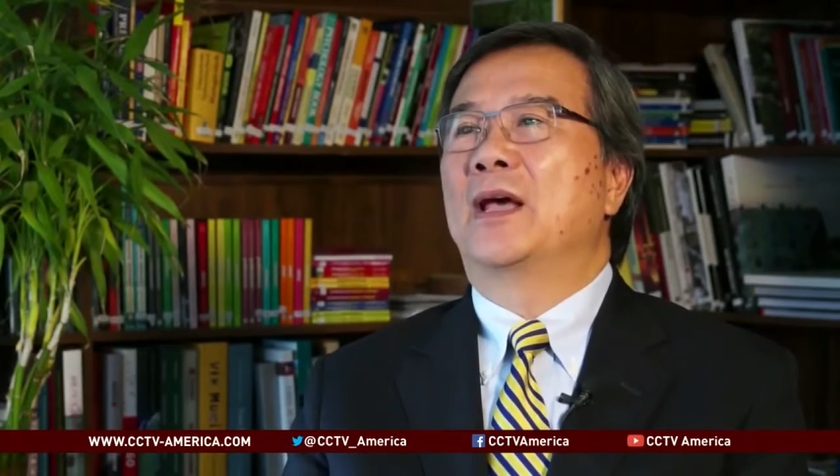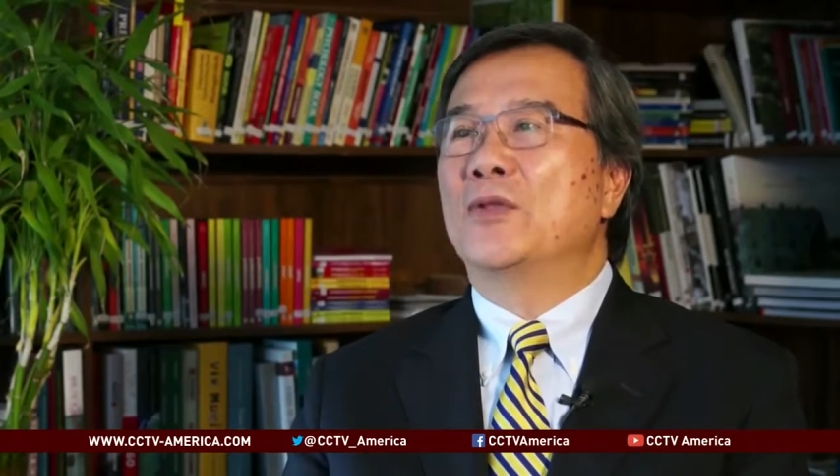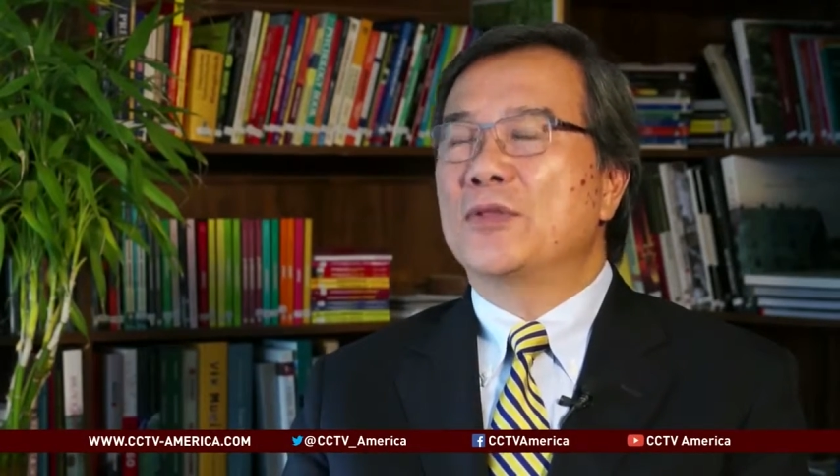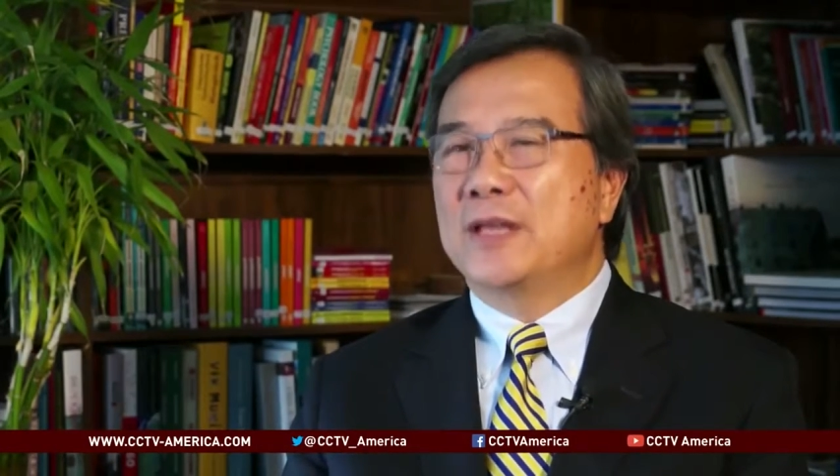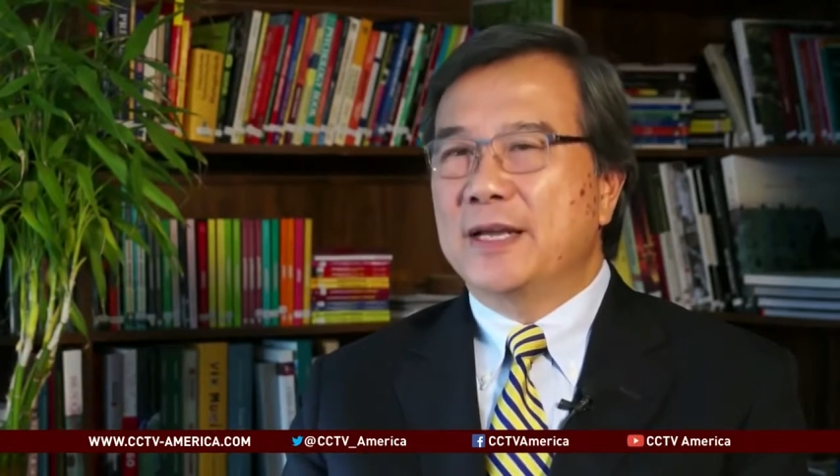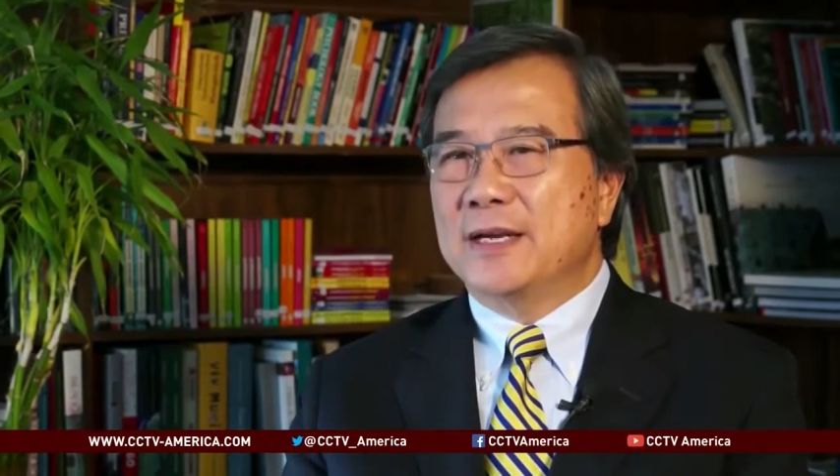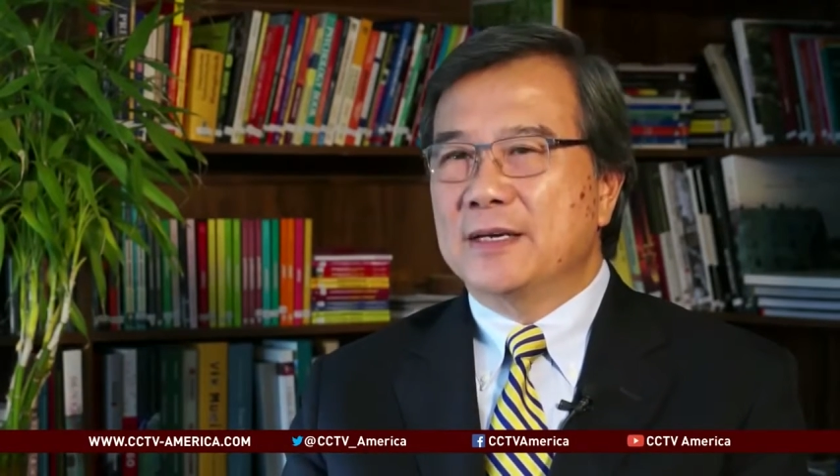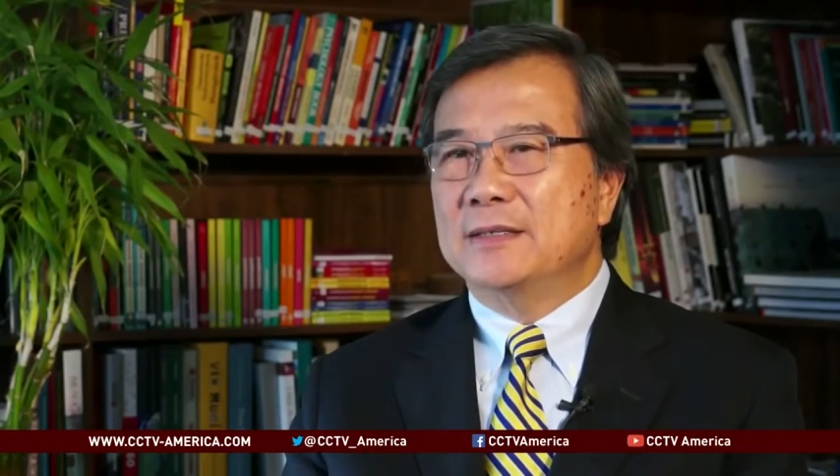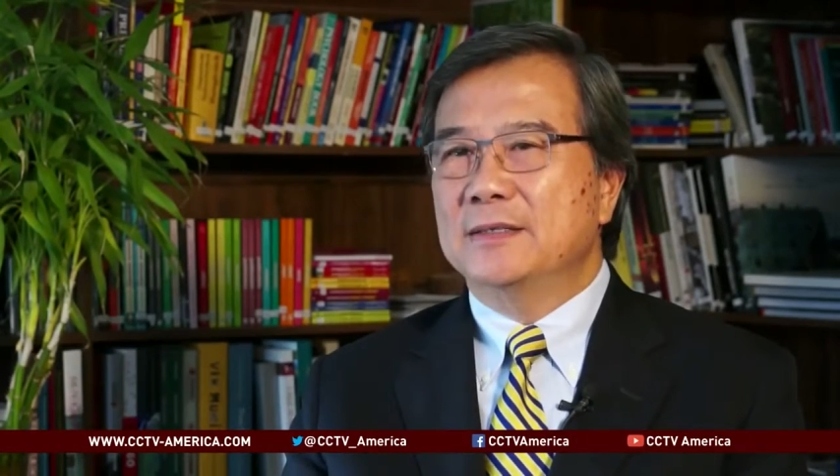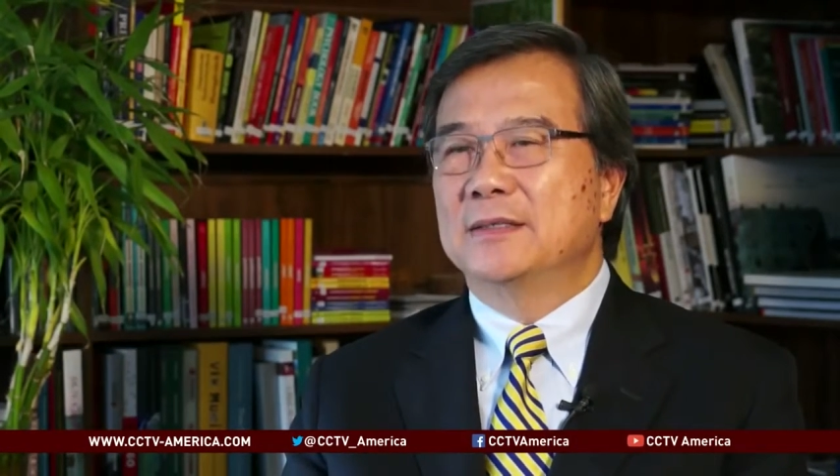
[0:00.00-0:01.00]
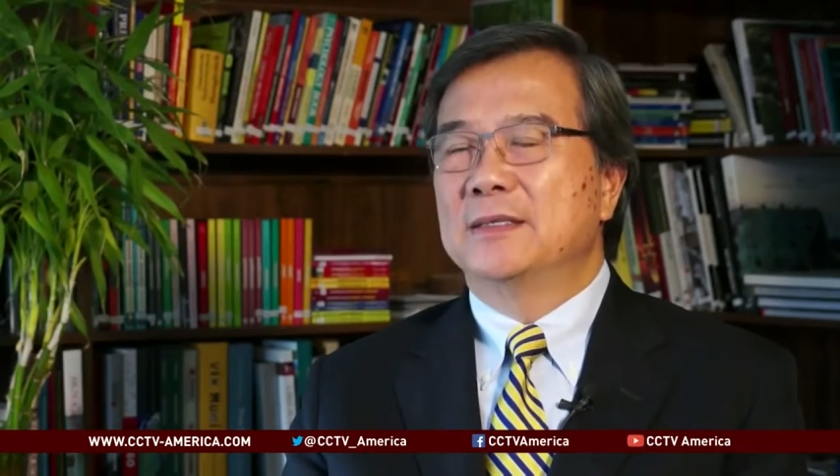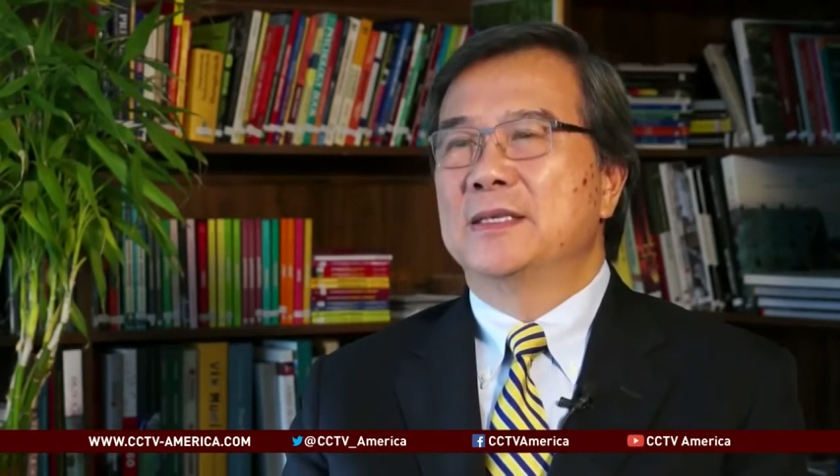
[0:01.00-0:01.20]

healthcare,